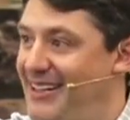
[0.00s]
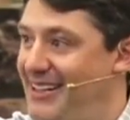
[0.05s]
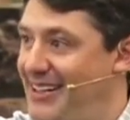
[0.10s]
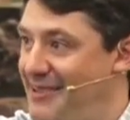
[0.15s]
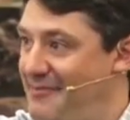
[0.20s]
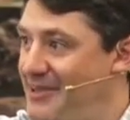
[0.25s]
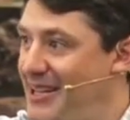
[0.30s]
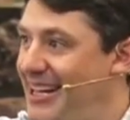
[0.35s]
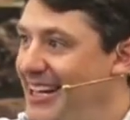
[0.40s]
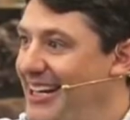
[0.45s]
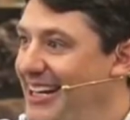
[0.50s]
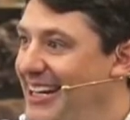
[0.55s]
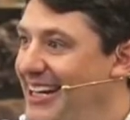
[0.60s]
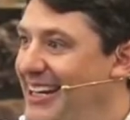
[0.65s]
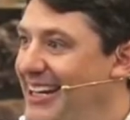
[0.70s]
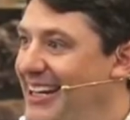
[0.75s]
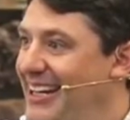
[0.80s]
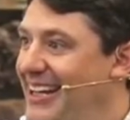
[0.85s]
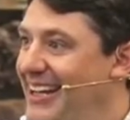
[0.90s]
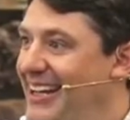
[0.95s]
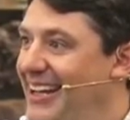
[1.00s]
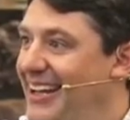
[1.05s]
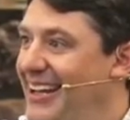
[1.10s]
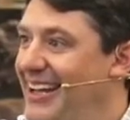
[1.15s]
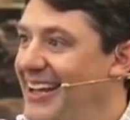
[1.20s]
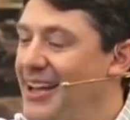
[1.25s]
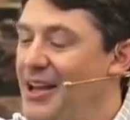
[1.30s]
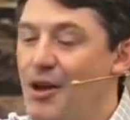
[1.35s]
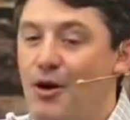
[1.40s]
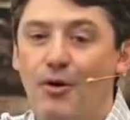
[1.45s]
Amen?
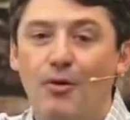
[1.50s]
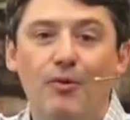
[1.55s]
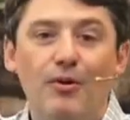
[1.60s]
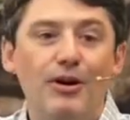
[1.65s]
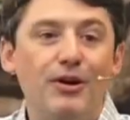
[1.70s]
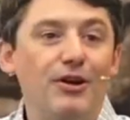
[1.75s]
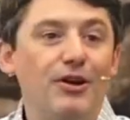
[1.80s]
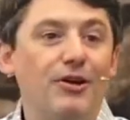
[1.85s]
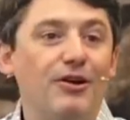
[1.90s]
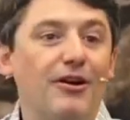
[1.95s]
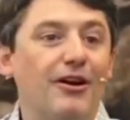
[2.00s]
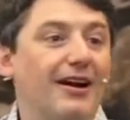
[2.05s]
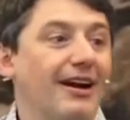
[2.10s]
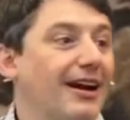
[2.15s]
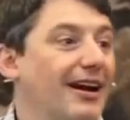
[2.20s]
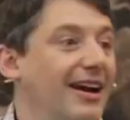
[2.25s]
When you're